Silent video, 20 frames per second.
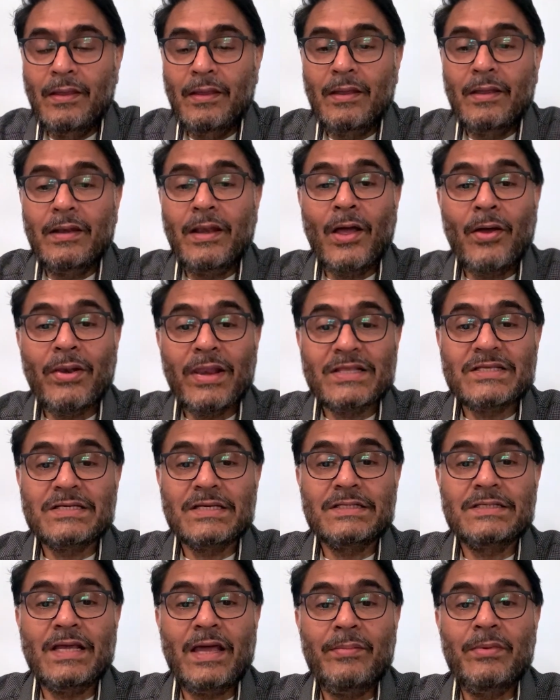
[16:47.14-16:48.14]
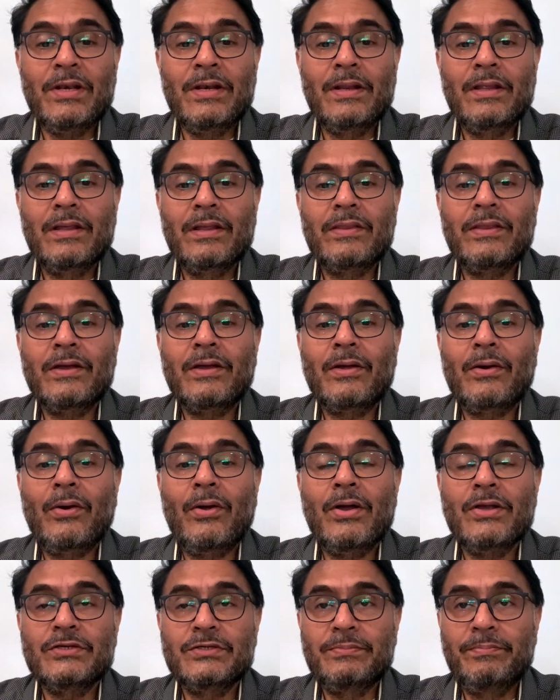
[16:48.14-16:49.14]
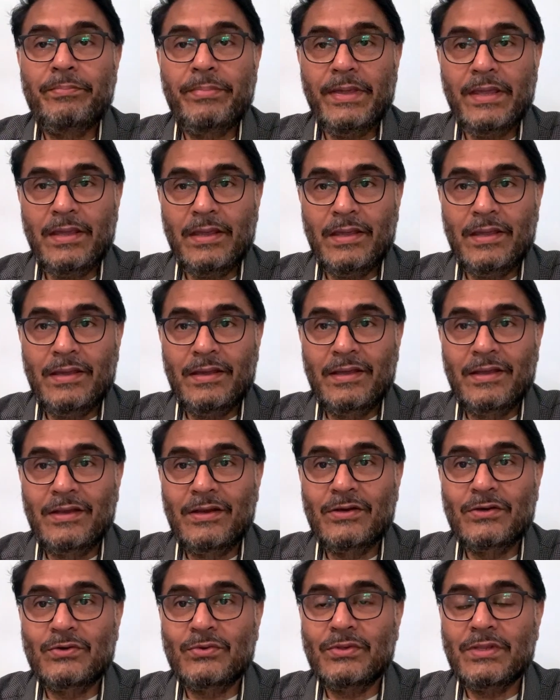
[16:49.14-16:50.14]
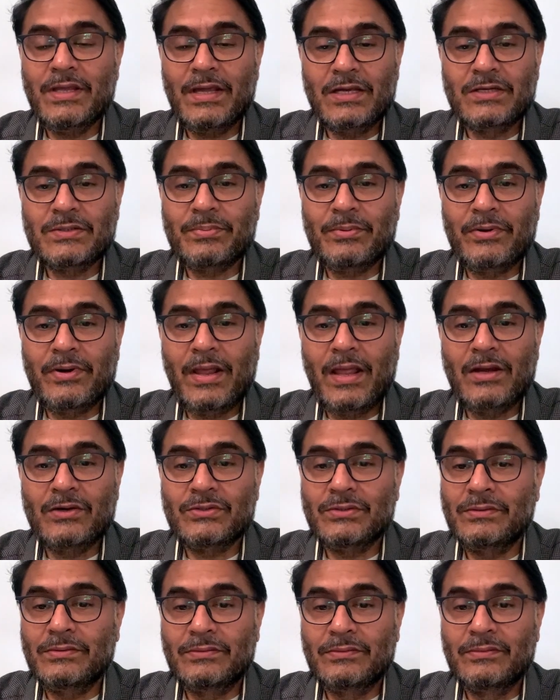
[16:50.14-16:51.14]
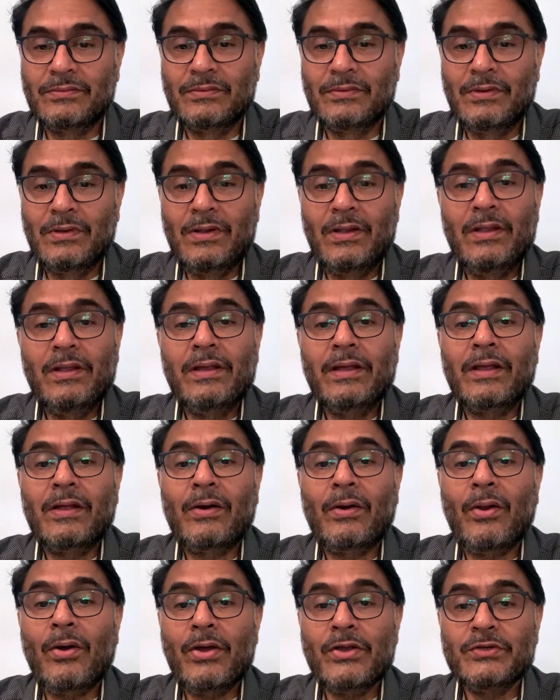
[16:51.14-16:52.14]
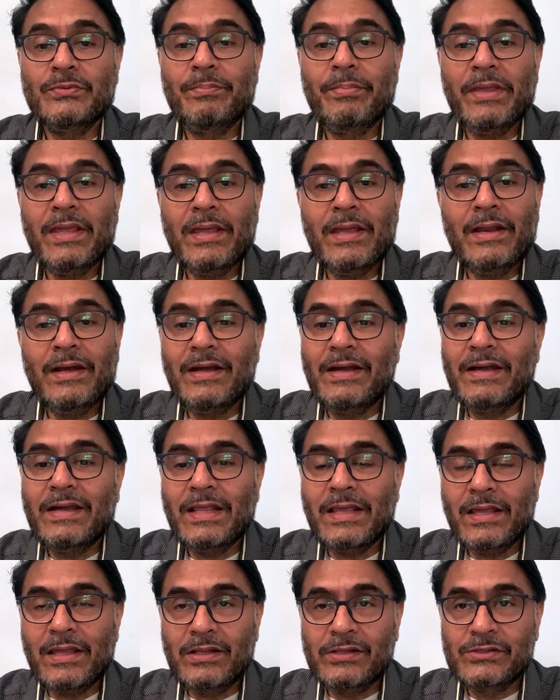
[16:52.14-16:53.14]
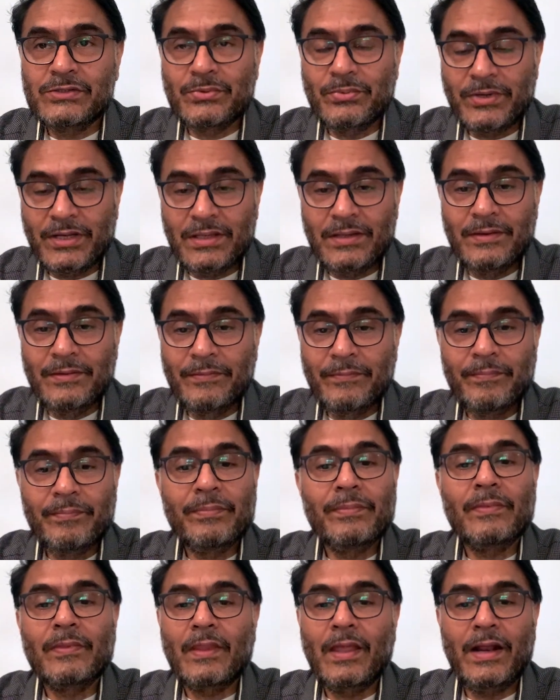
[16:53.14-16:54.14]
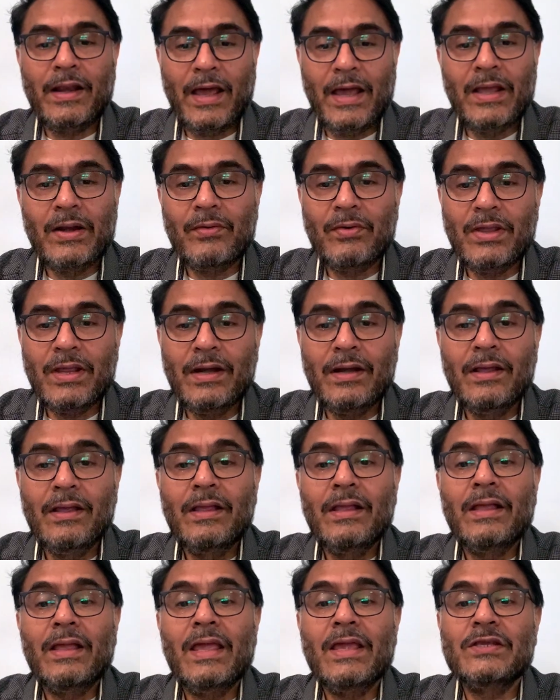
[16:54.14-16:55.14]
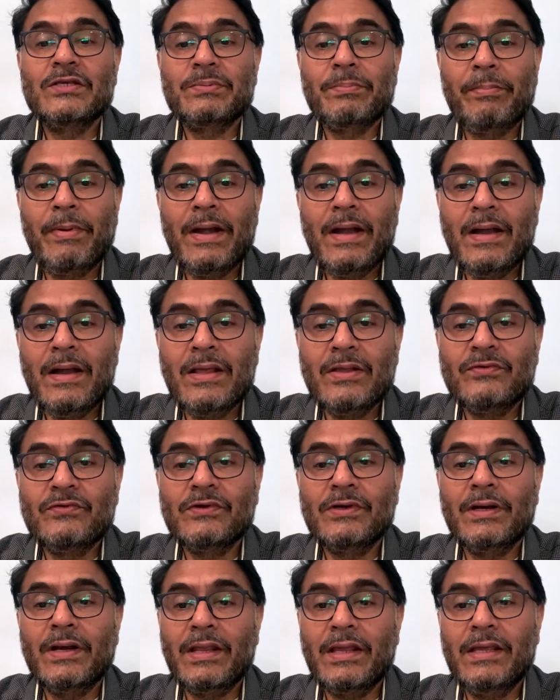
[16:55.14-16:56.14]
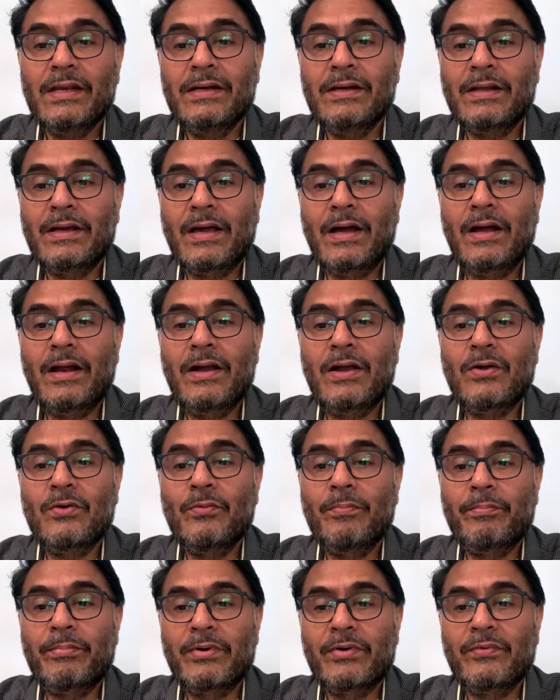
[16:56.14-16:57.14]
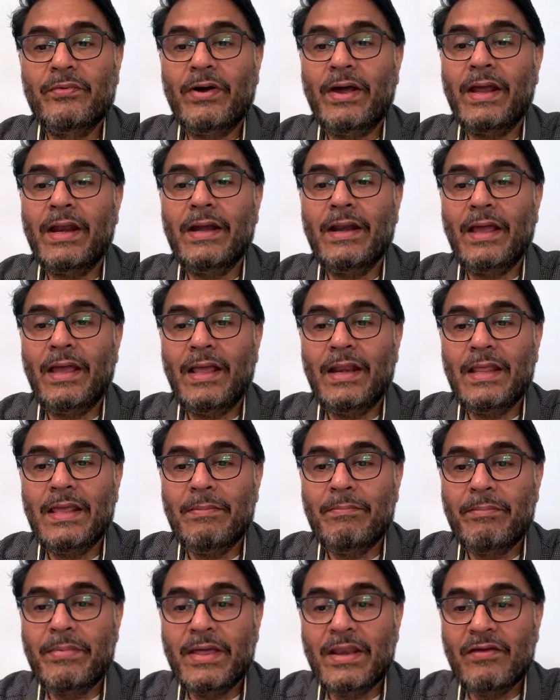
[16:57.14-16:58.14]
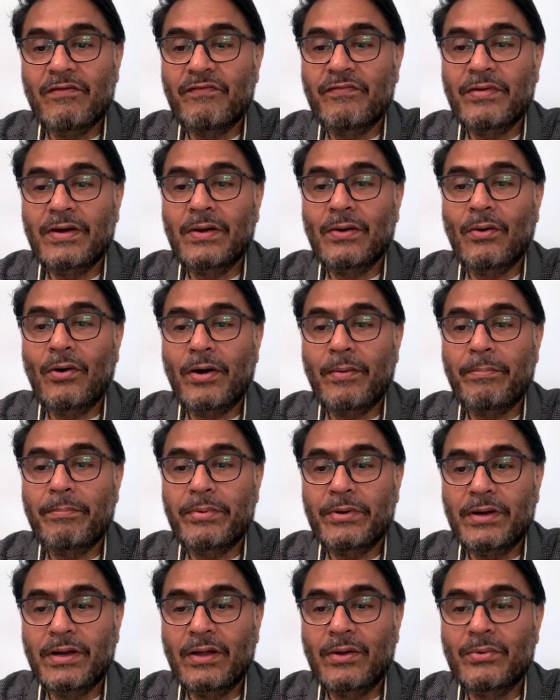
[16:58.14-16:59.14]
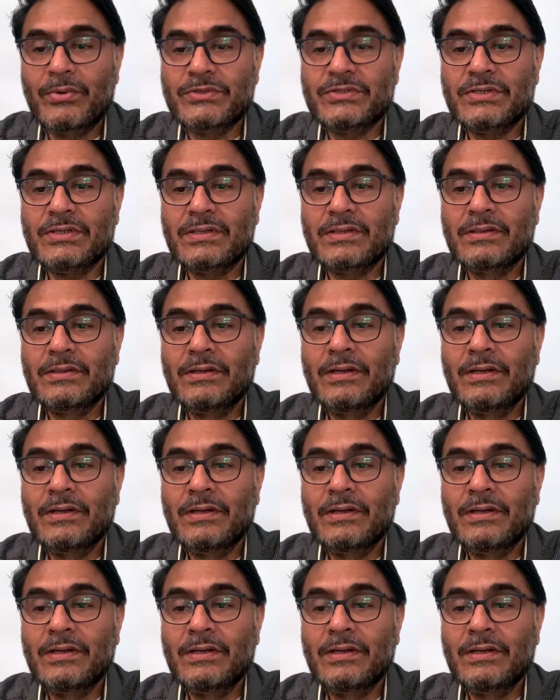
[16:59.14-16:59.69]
Now let's examine the clause B to the explanation. Clause B deals with, and I read, expenditure incurred to provide any benefit or perquisite,